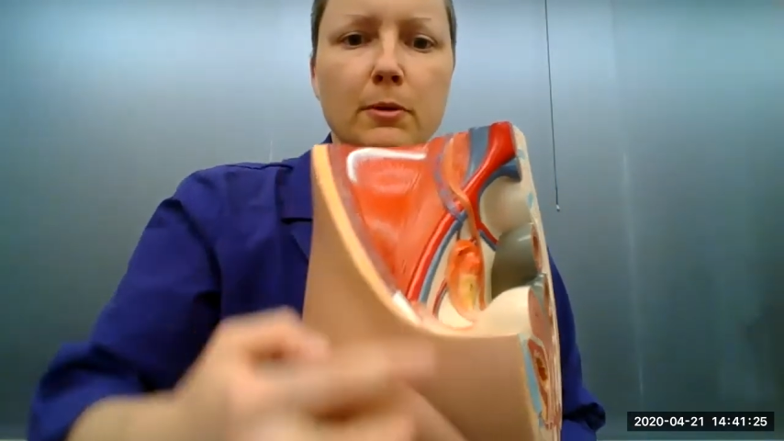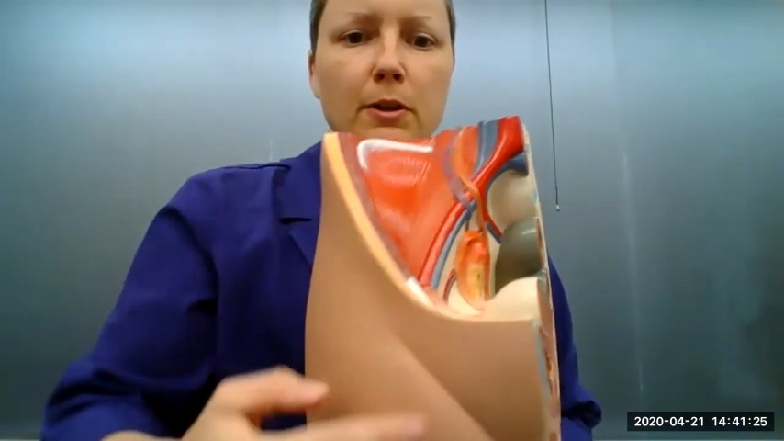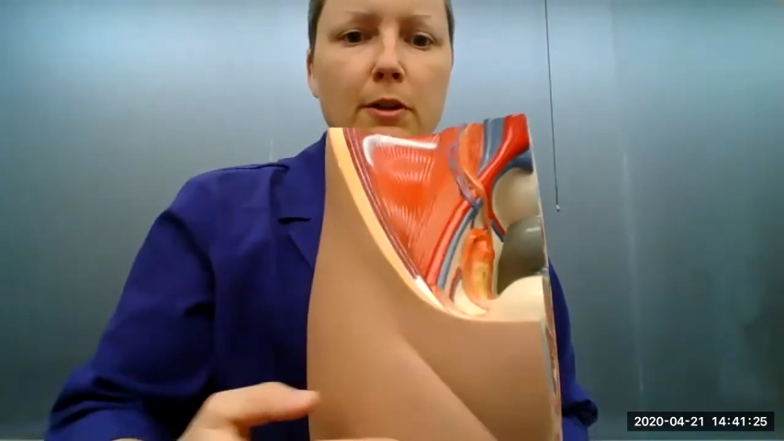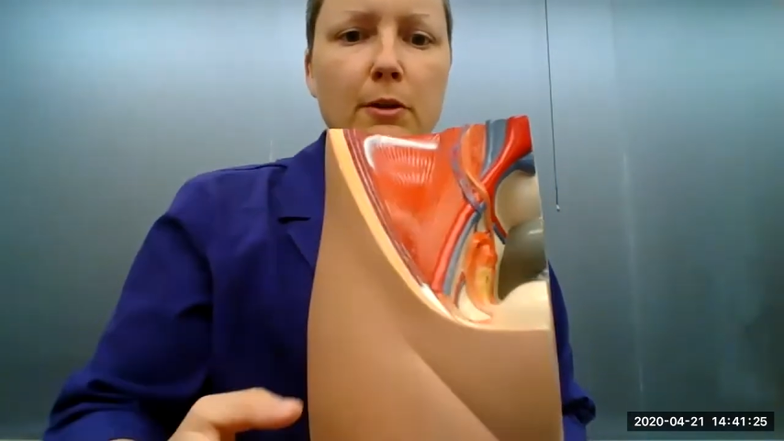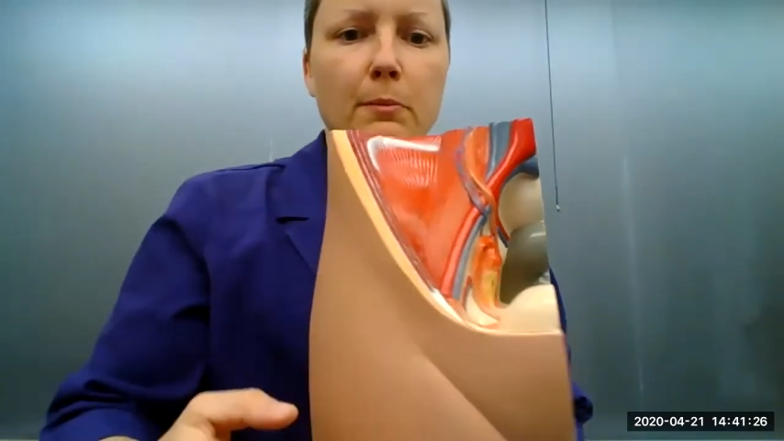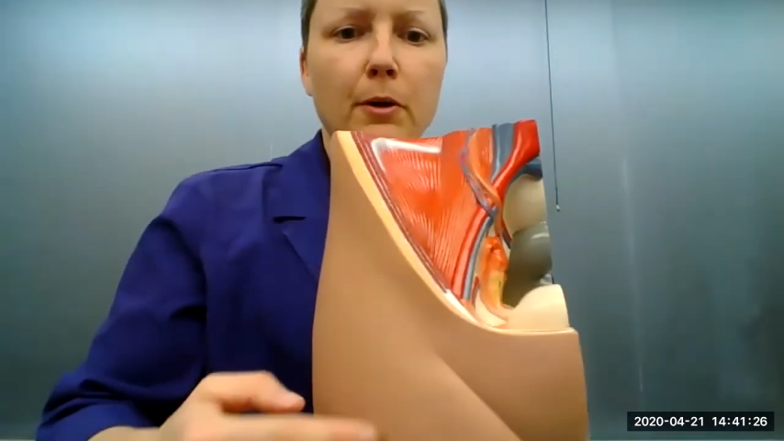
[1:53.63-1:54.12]
And
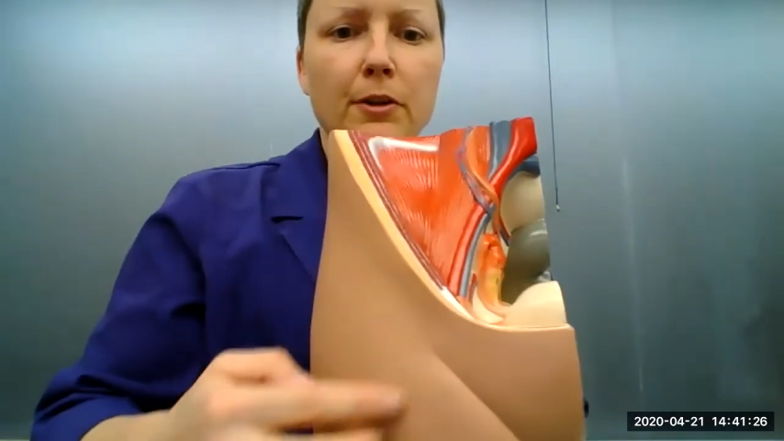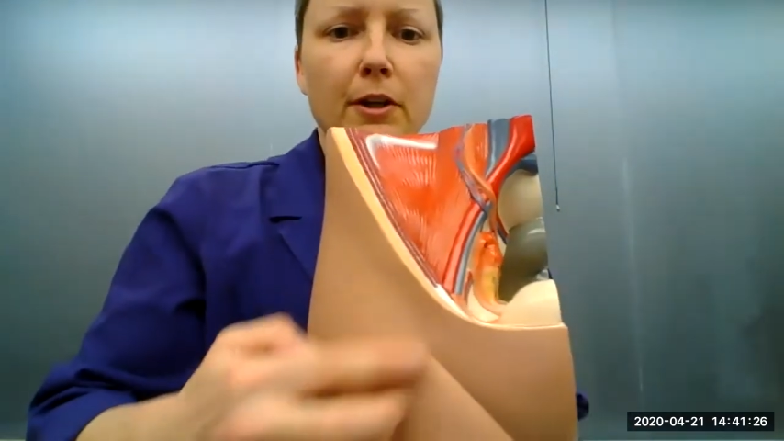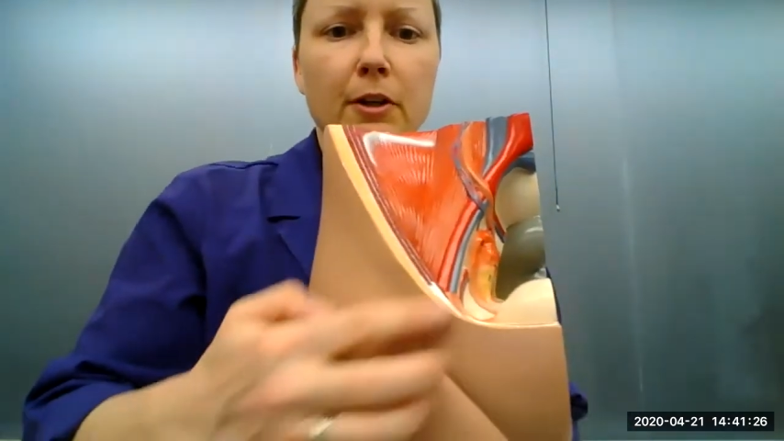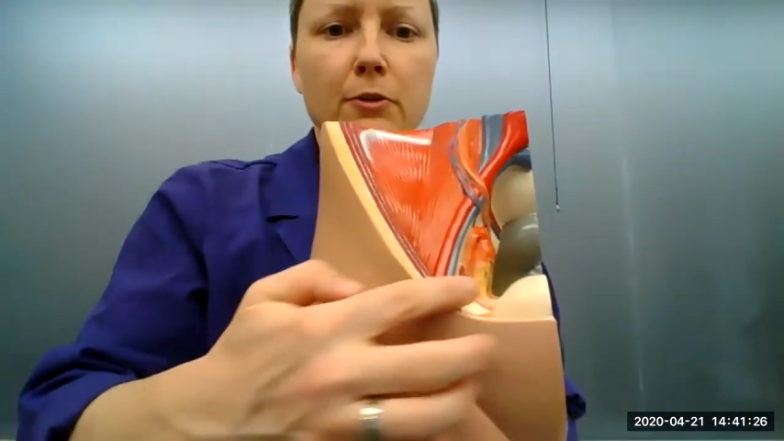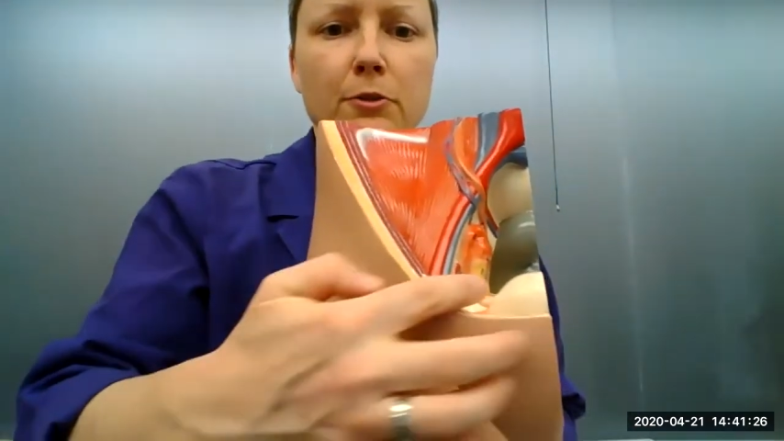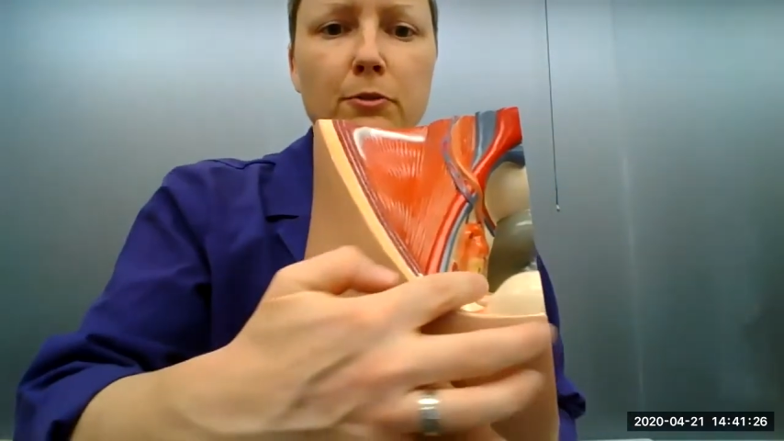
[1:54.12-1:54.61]
then the part that
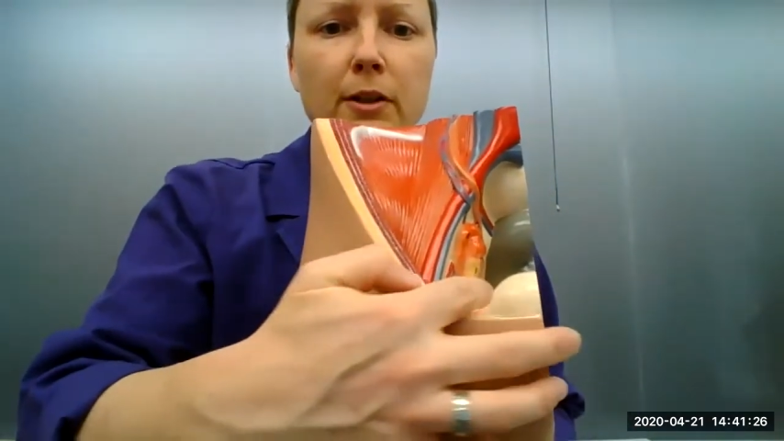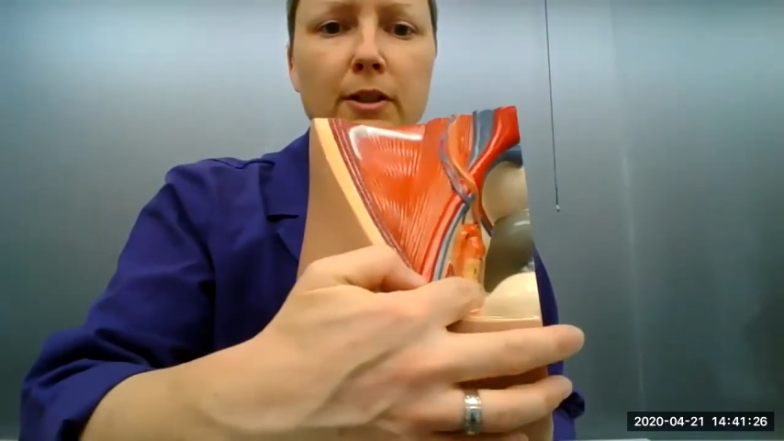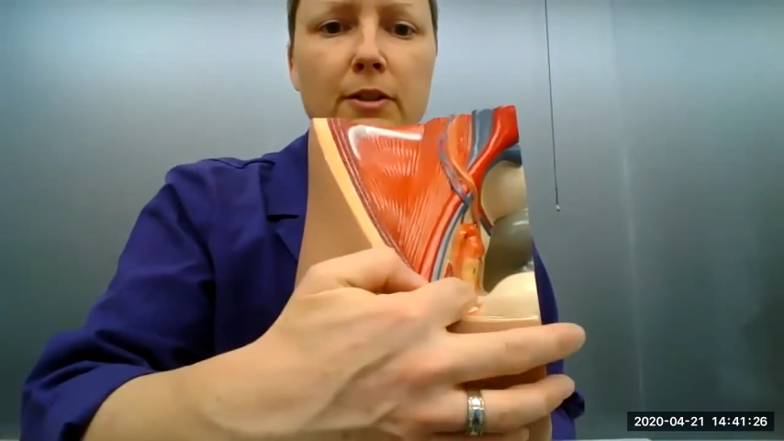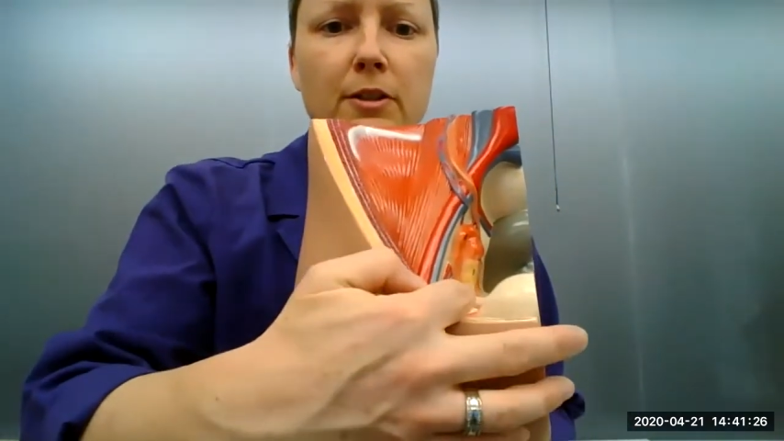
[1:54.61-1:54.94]
goes right into